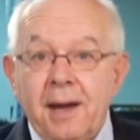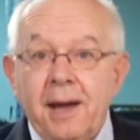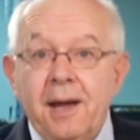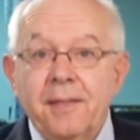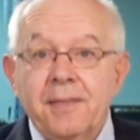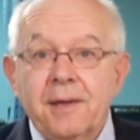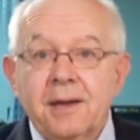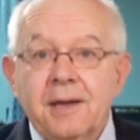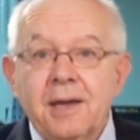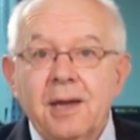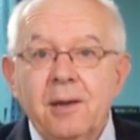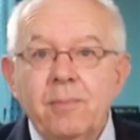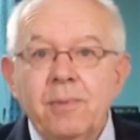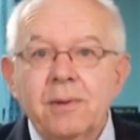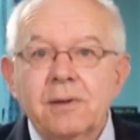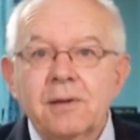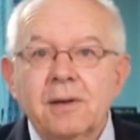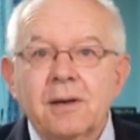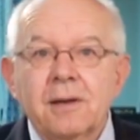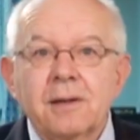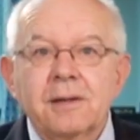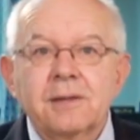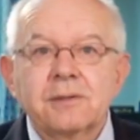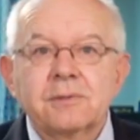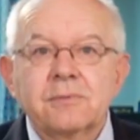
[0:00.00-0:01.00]
And the Kiwi
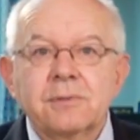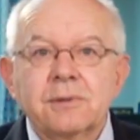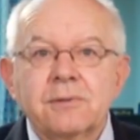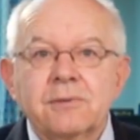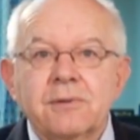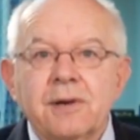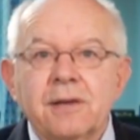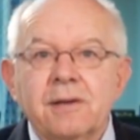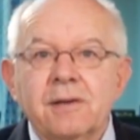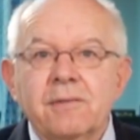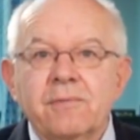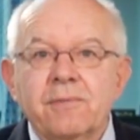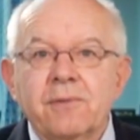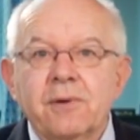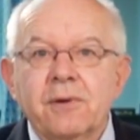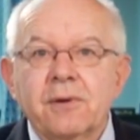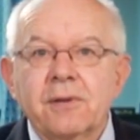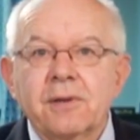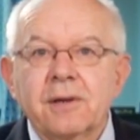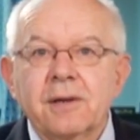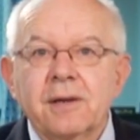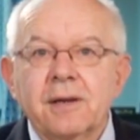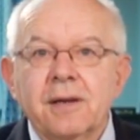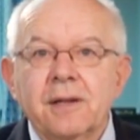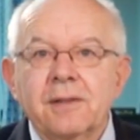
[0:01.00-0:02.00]
dollar has retreated
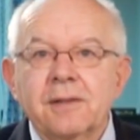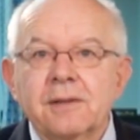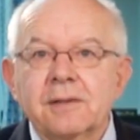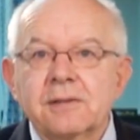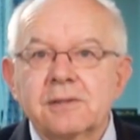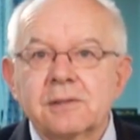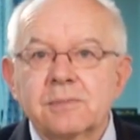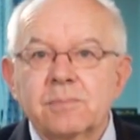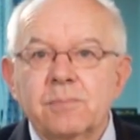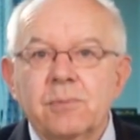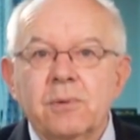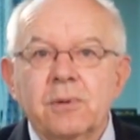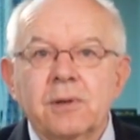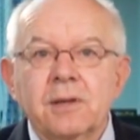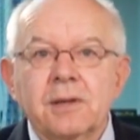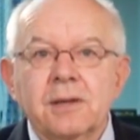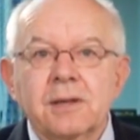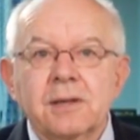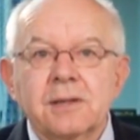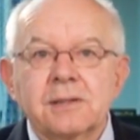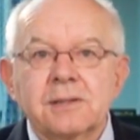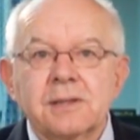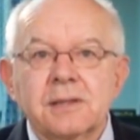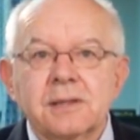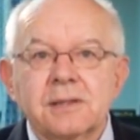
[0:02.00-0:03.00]
further, and this morning
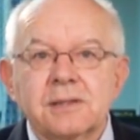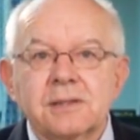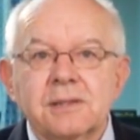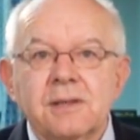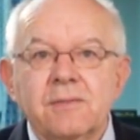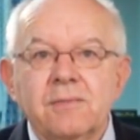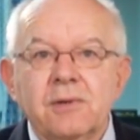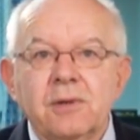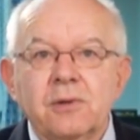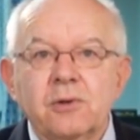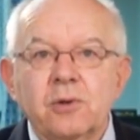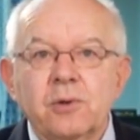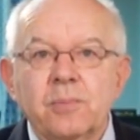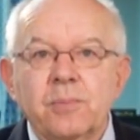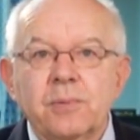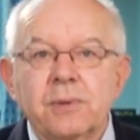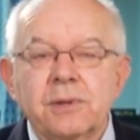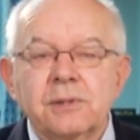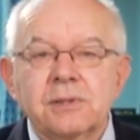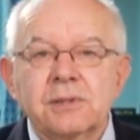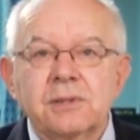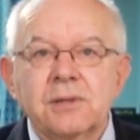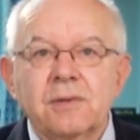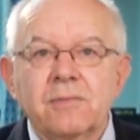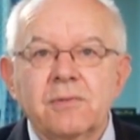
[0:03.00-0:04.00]
is at
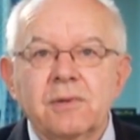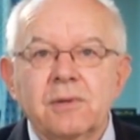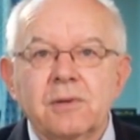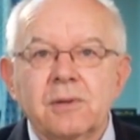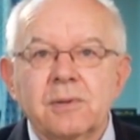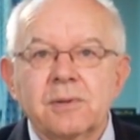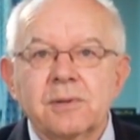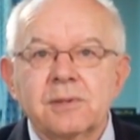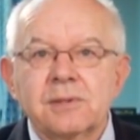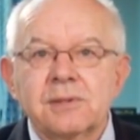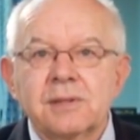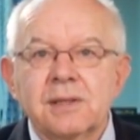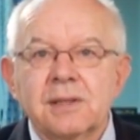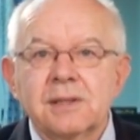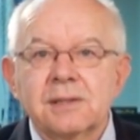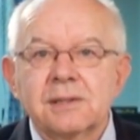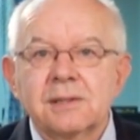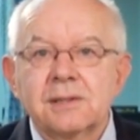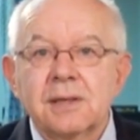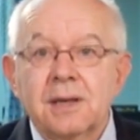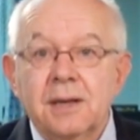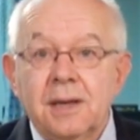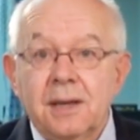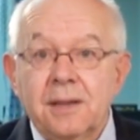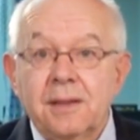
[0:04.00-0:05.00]
72.7 US
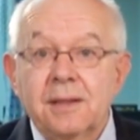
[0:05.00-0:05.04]
cents.